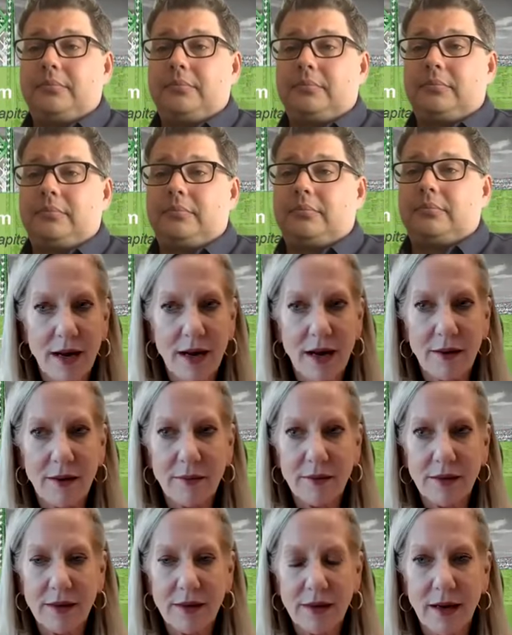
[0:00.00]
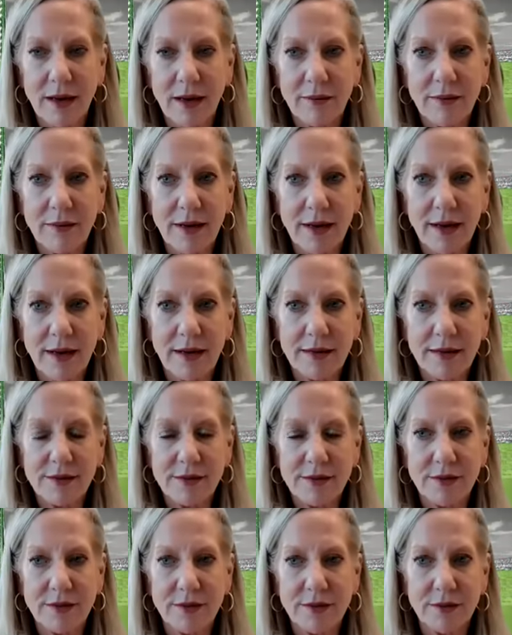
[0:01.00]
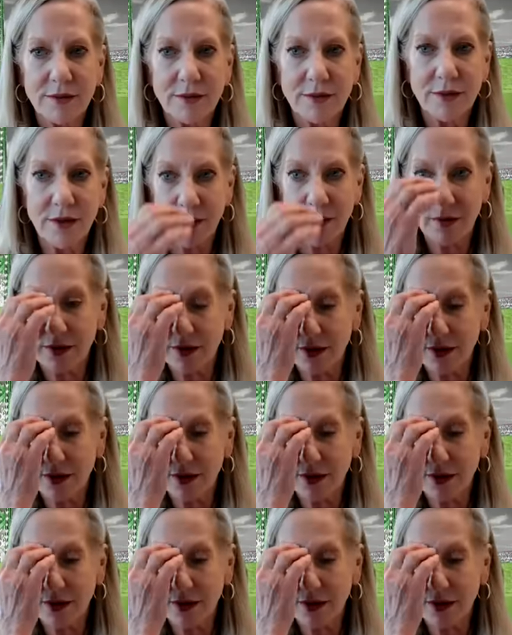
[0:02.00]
And then I would add to, you know,